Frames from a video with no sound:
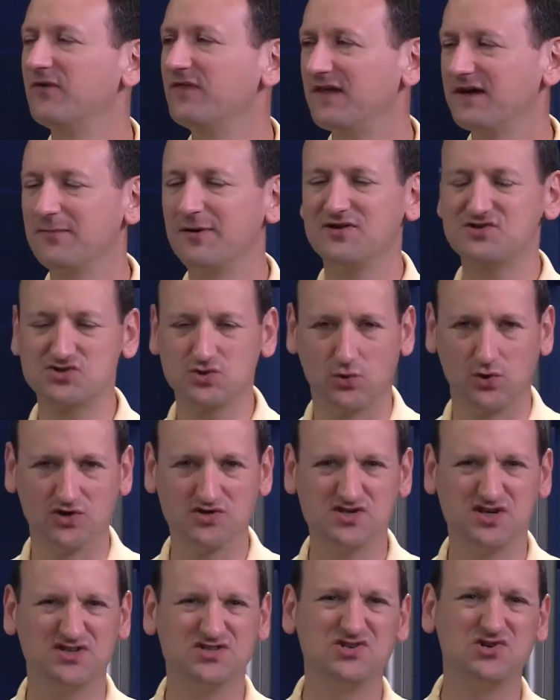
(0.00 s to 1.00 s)
we think about
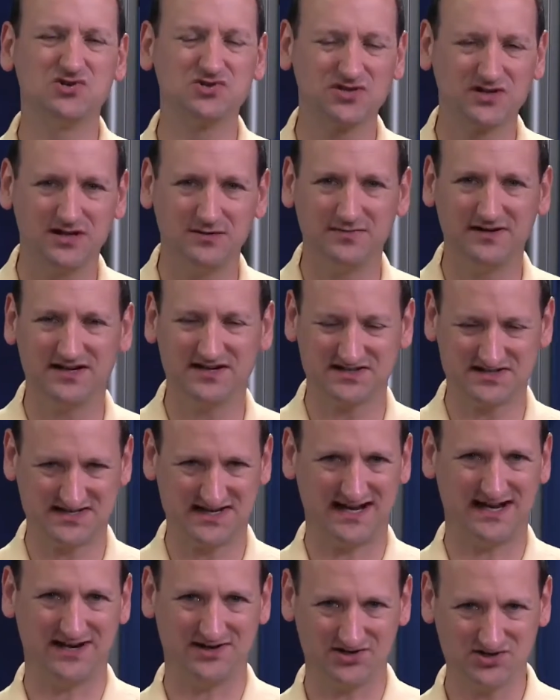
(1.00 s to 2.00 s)
storage, it's usually going to be a
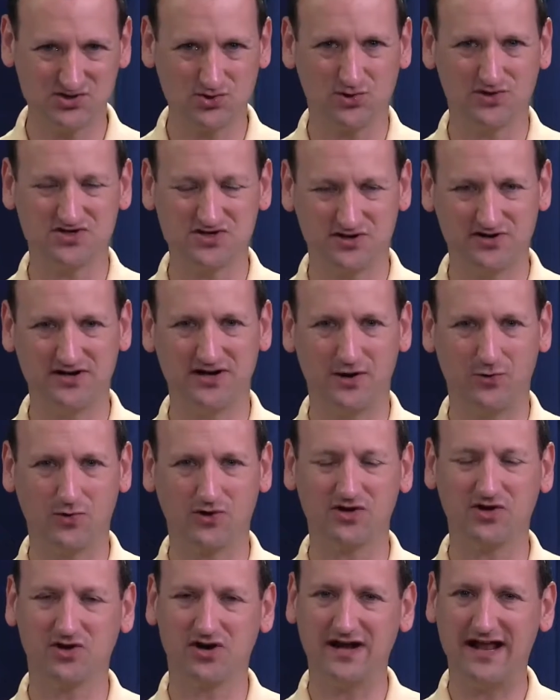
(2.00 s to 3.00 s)
SAN, a storage area
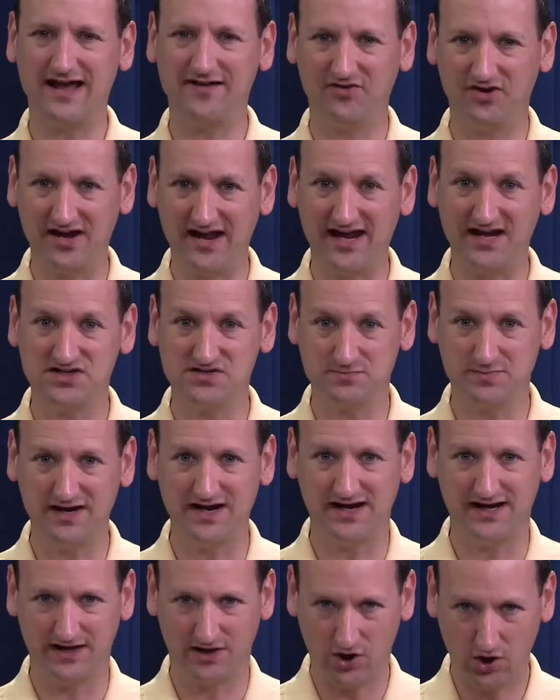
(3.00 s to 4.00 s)
network. You're going to have an
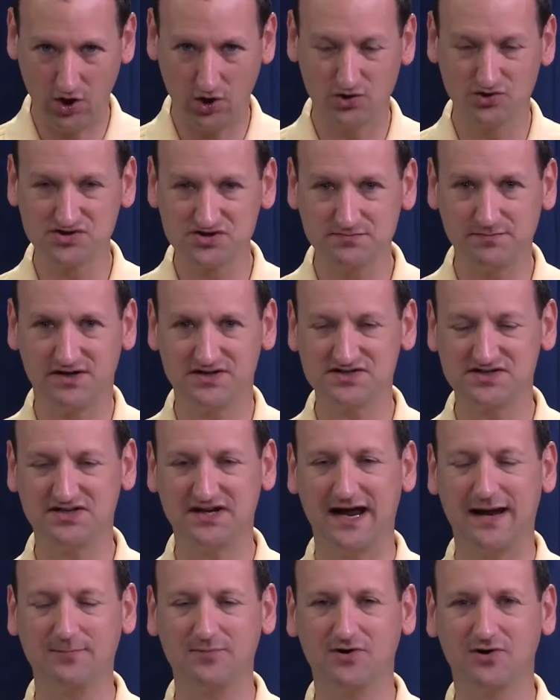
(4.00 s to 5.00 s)
HBA, a host bus
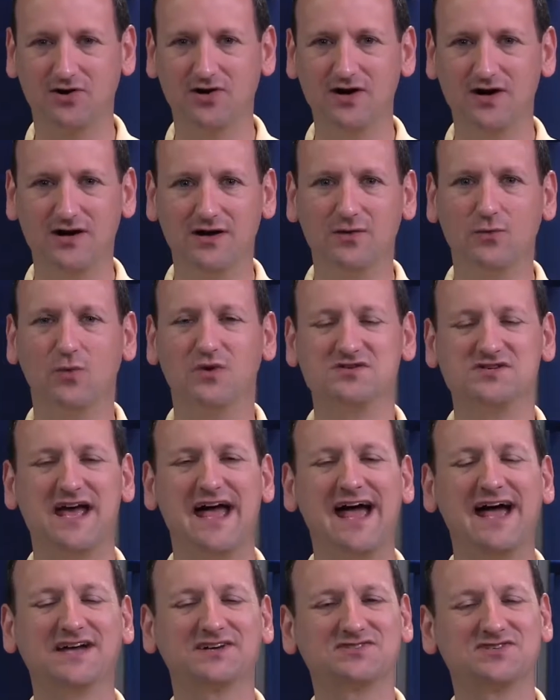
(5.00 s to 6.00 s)
adapter, which
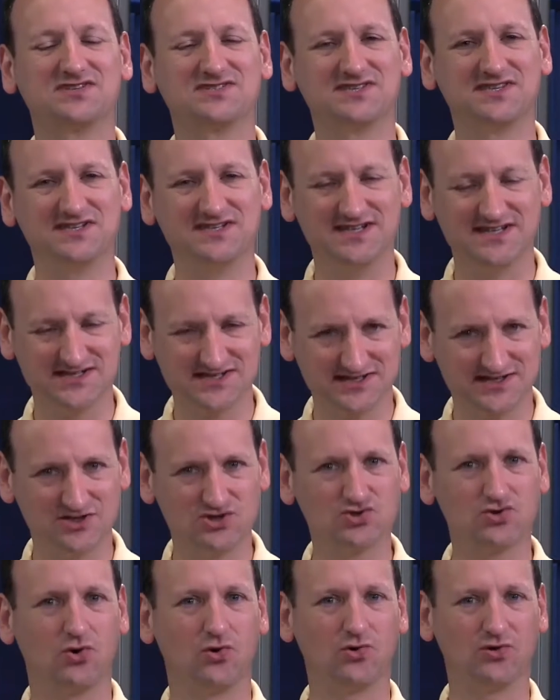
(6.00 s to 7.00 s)
acts as the disk
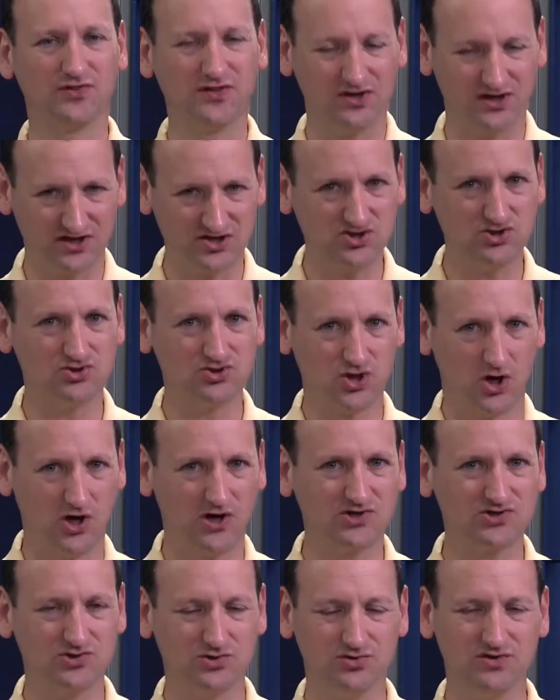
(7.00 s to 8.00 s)
controller that lets you
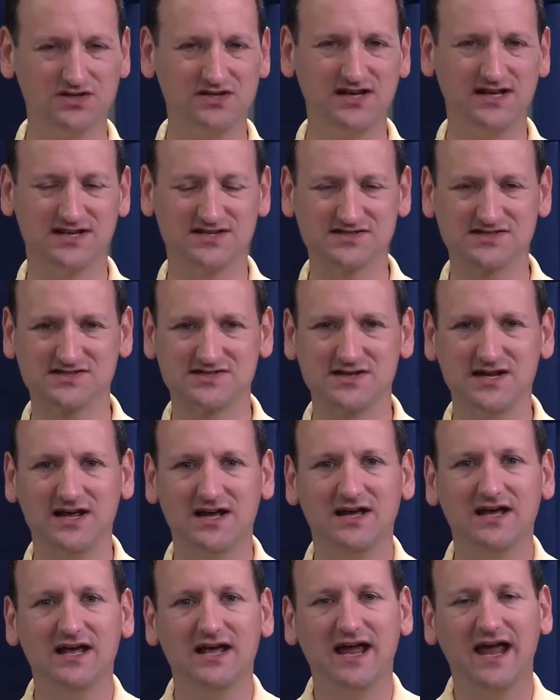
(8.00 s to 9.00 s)
talk to the disks.
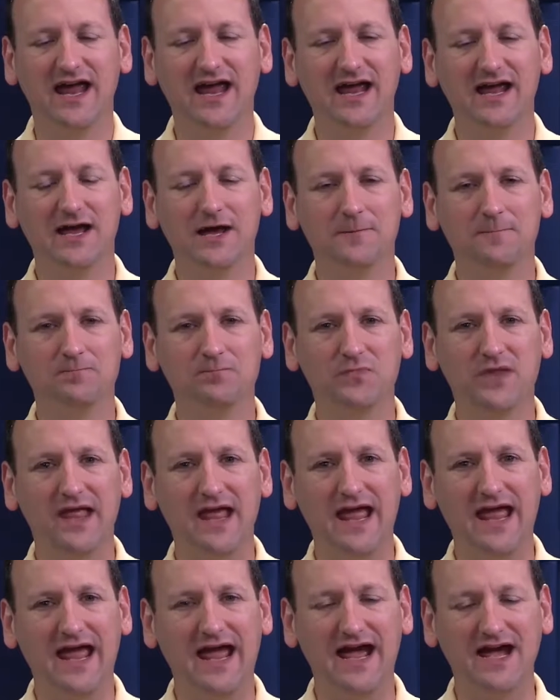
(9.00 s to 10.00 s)
And
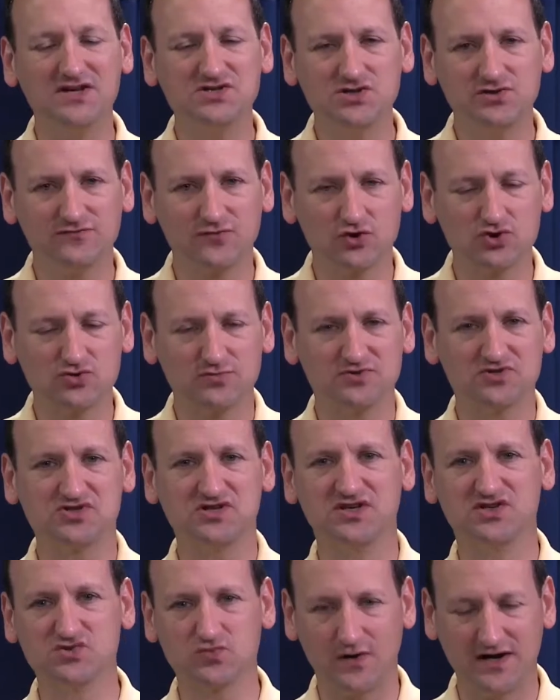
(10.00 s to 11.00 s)
as your virtual
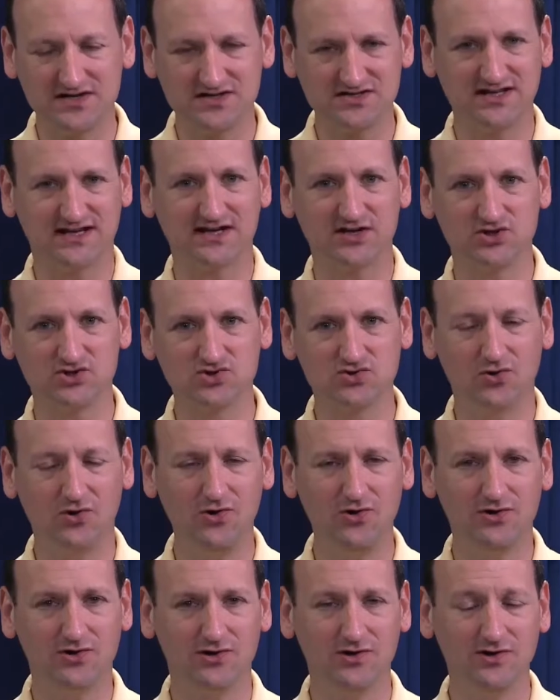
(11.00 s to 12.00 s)
machines write to that
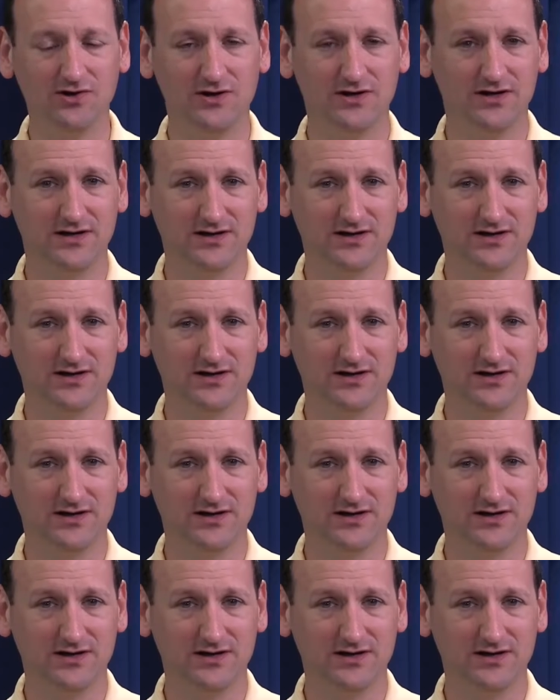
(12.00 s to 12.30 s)
controller,